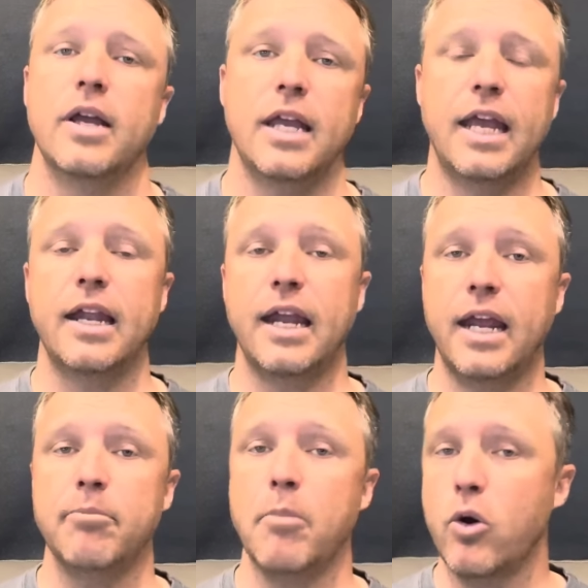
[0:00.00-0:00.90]
in
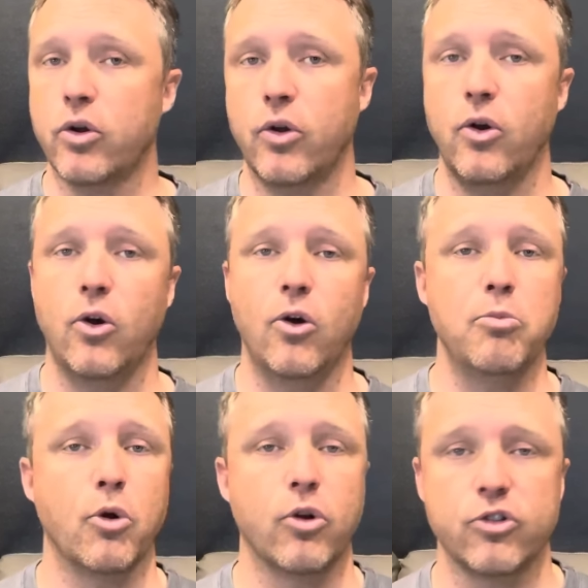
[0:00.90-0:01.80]
a motorhome
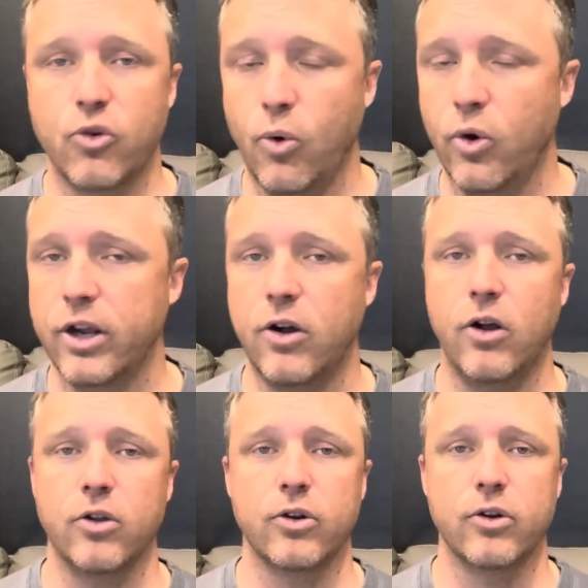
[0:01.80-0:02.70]
or a toy
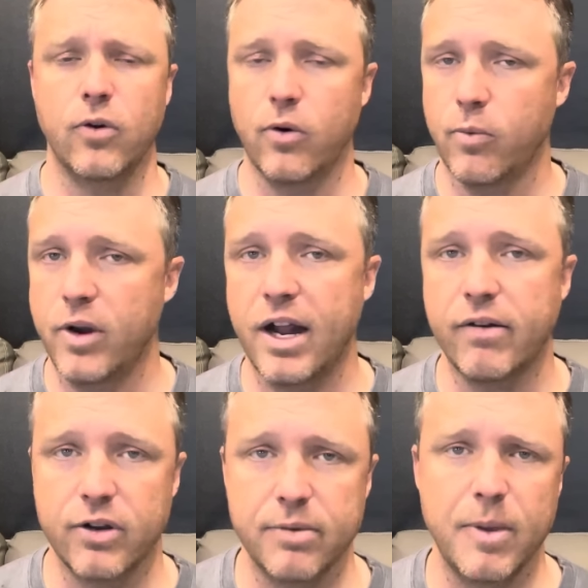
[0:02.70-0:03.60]
hauler or
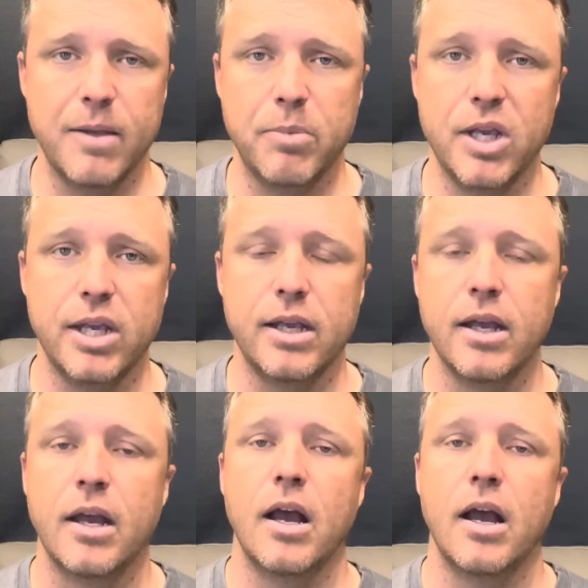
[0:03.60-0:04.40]
whatever it may be,